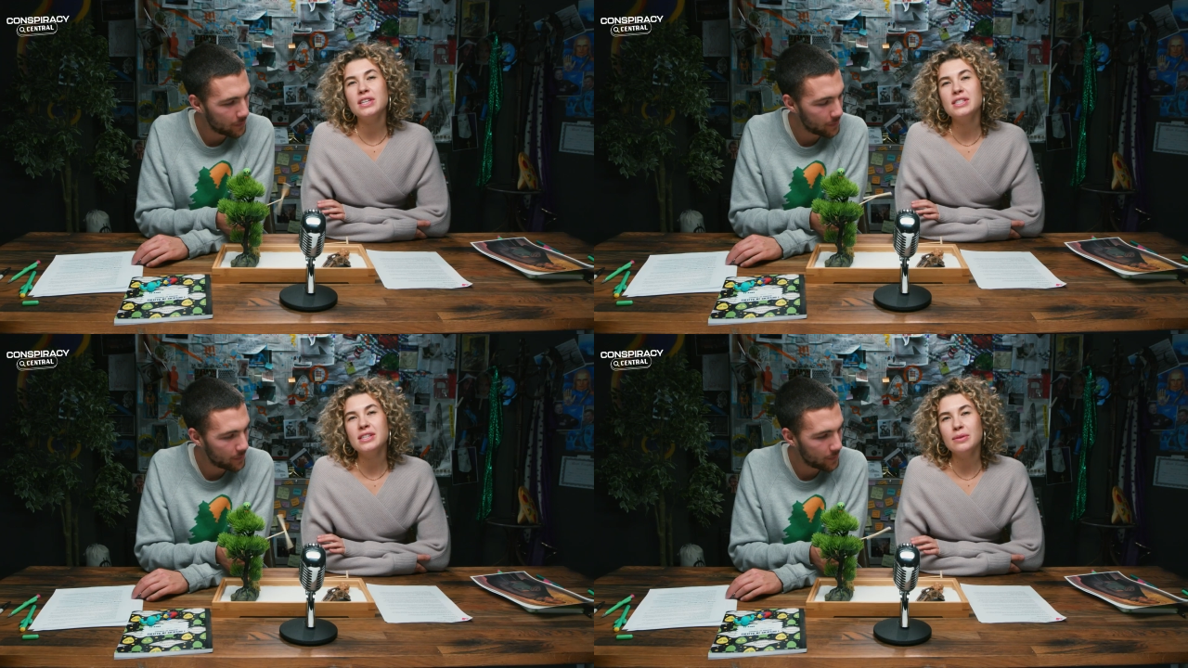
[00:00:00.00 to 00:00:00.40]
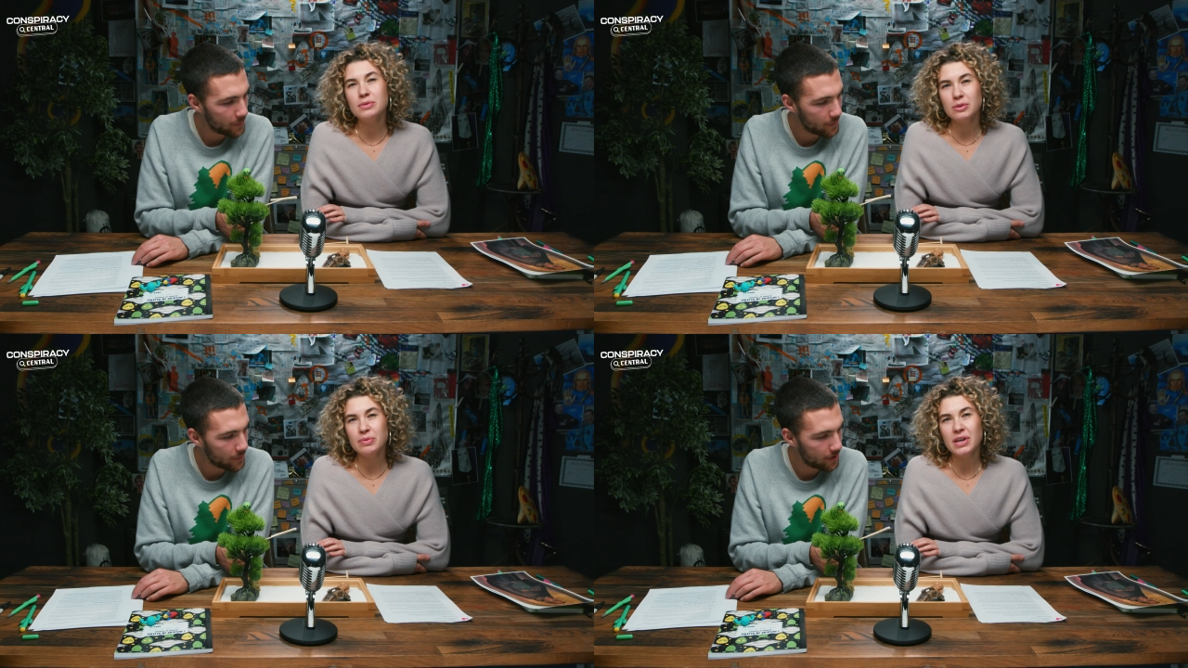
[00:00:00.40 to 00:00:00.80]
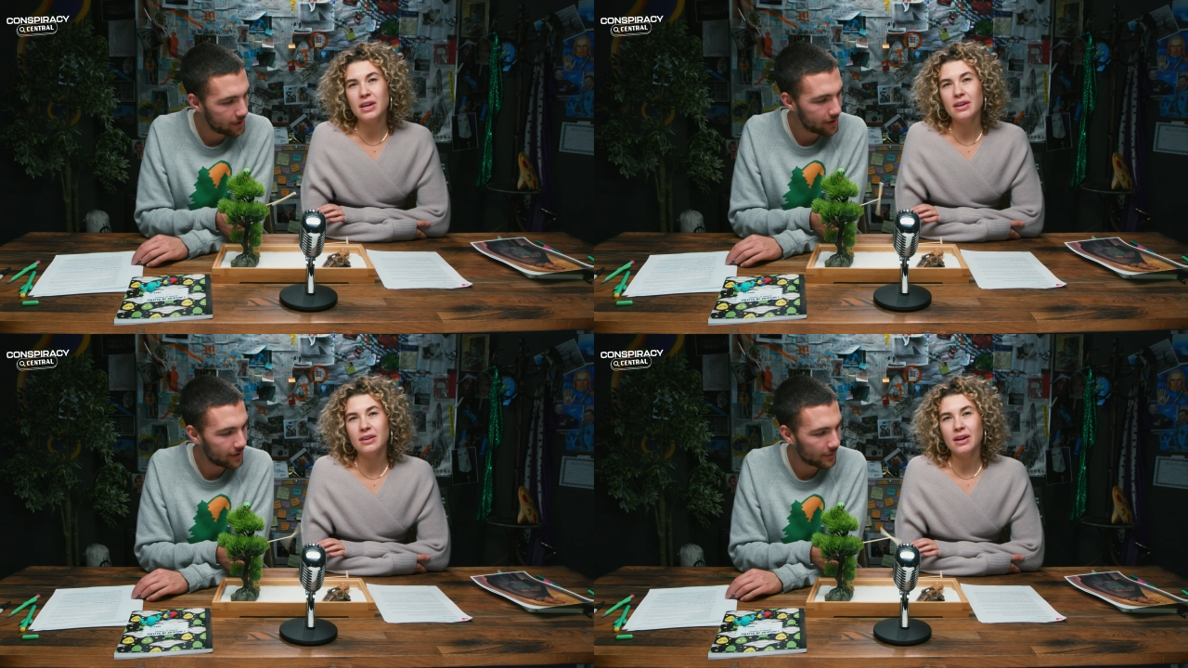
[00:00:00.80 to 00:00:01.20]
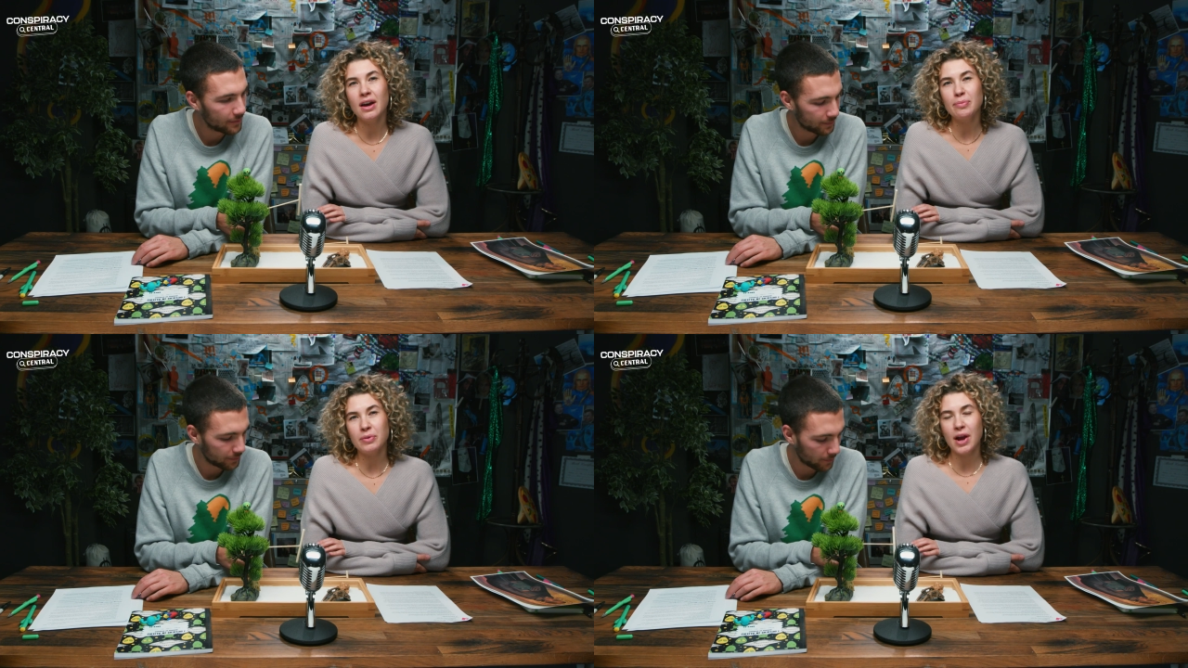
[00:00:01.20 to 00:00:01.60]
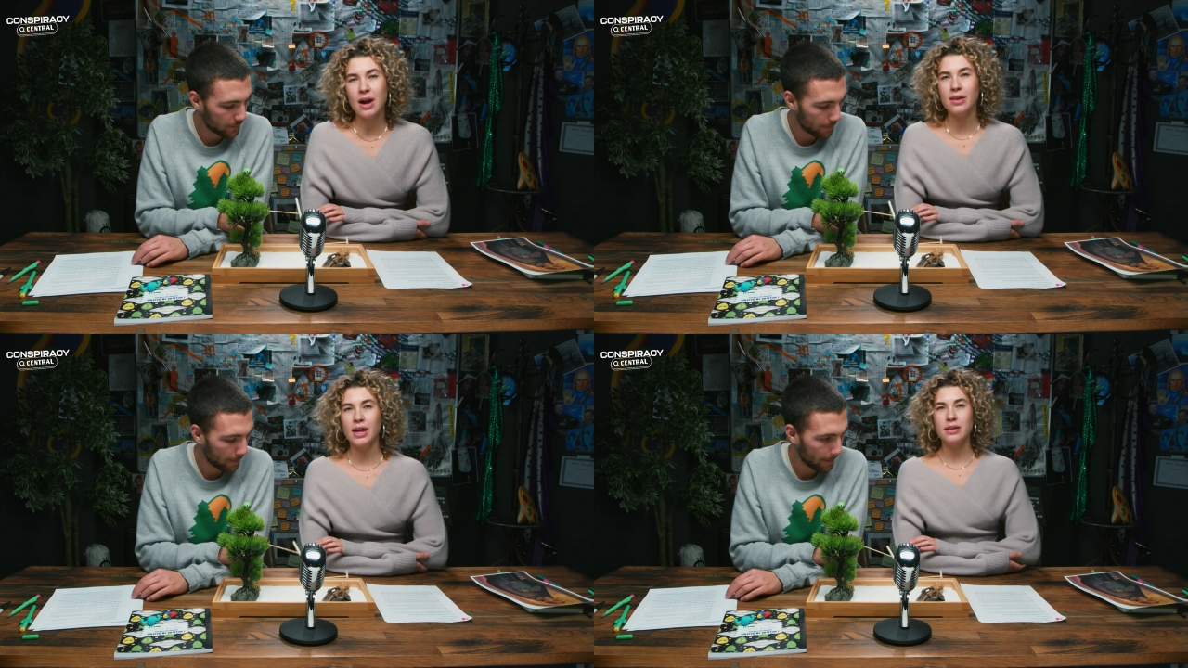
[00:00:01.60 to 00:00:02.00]
Speaker 1: This seems to be a
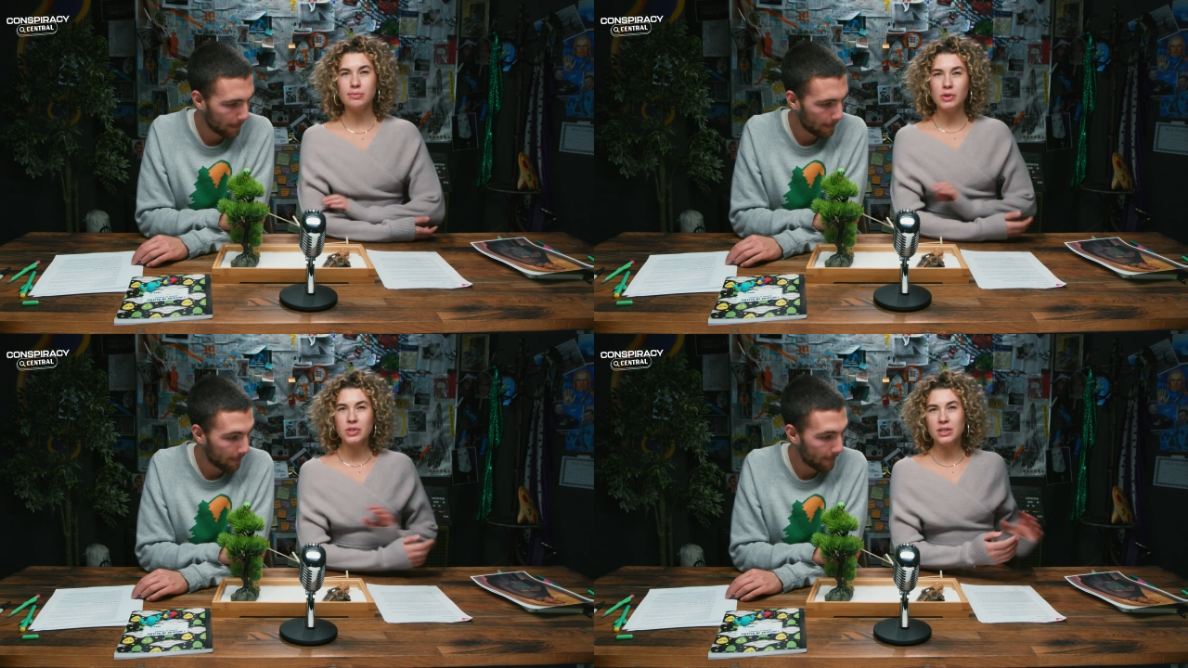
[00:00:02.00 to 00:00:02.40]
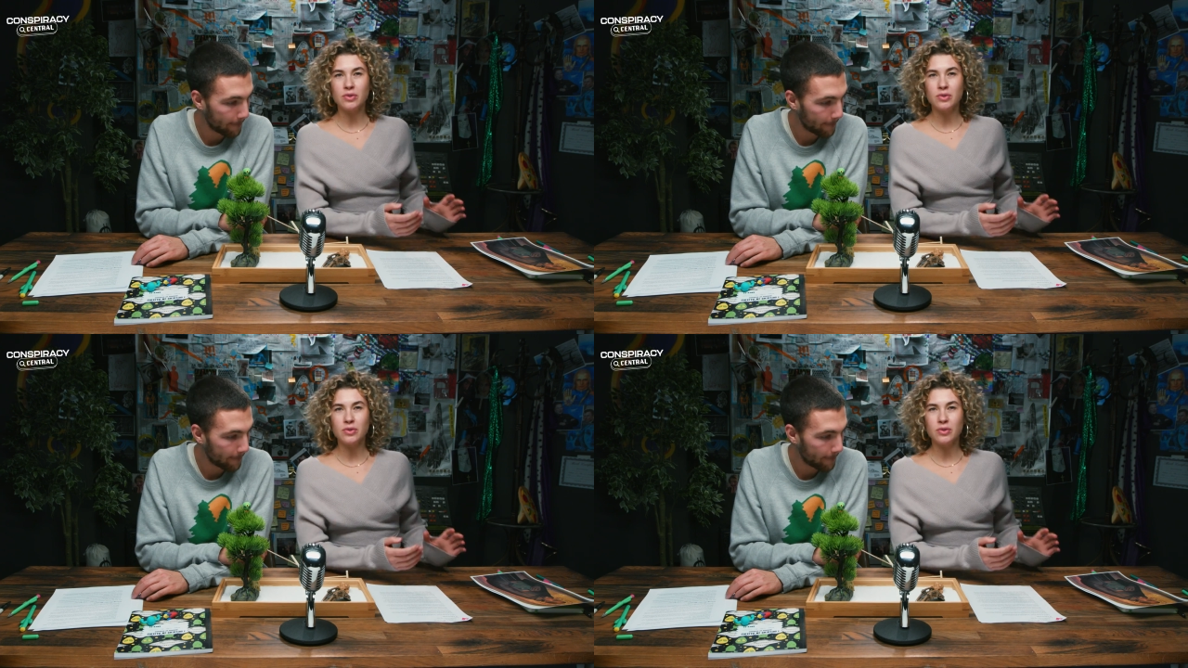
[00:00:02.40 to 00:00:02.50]
prayer that is mostly